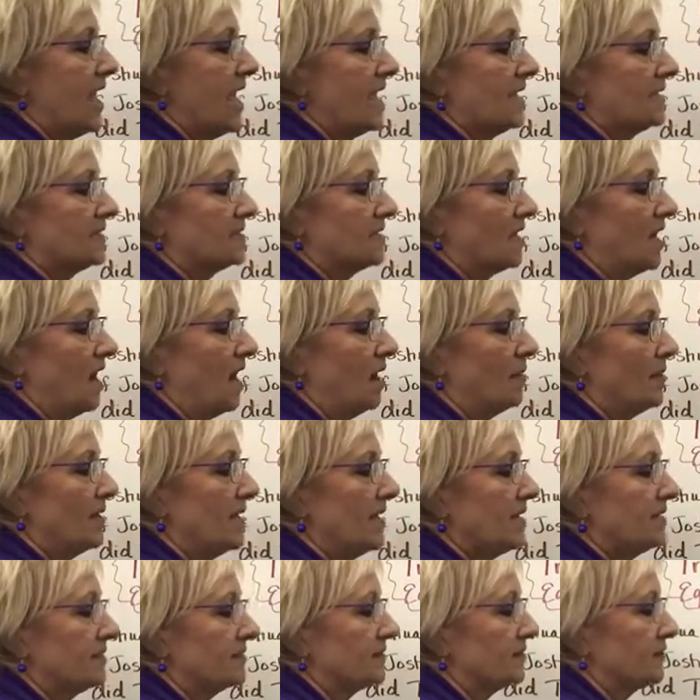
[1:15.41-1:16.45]
And
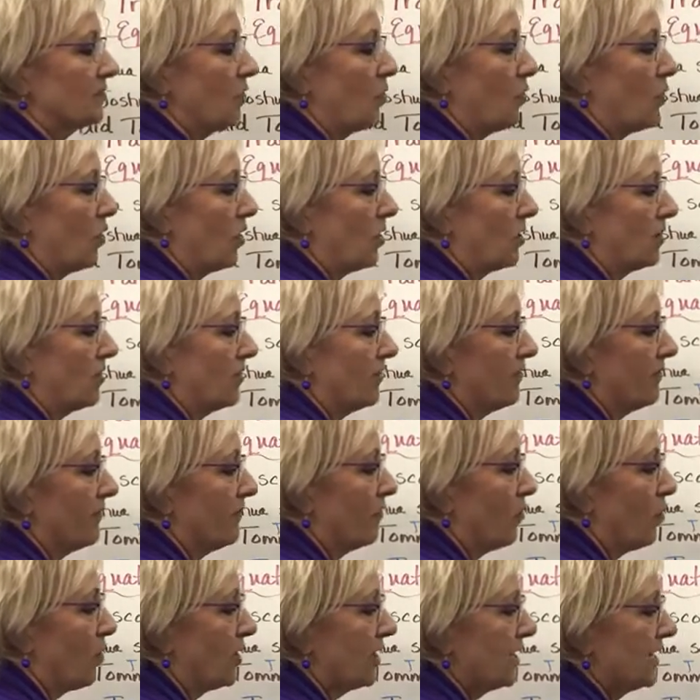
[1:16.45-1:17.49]
Tommy has scored
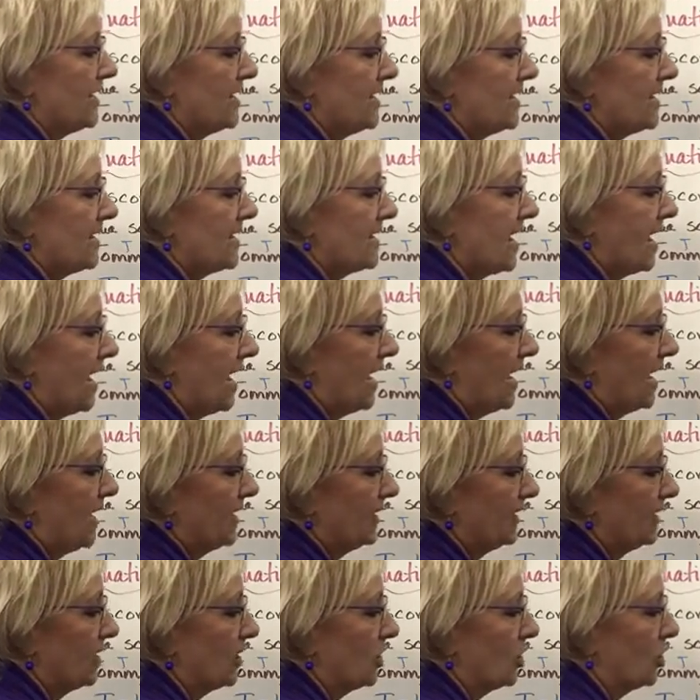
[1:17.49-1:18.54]

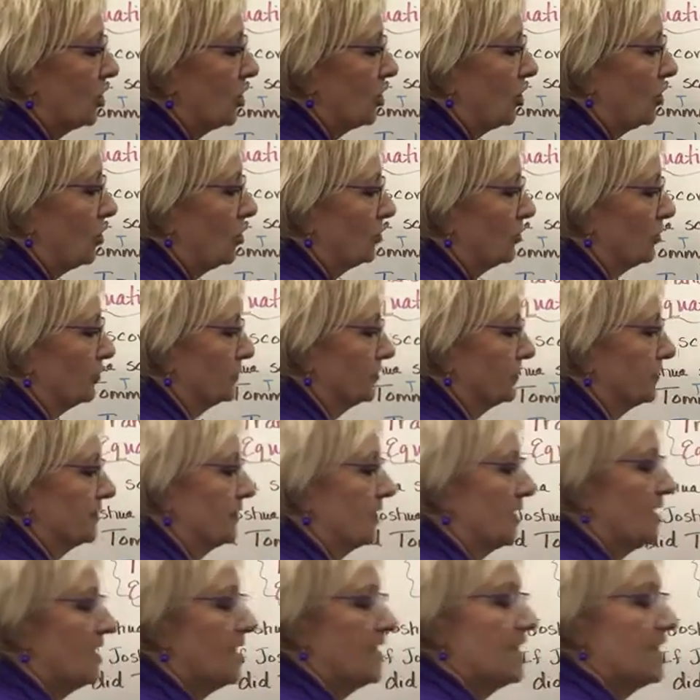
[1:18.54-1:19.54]
49 goals.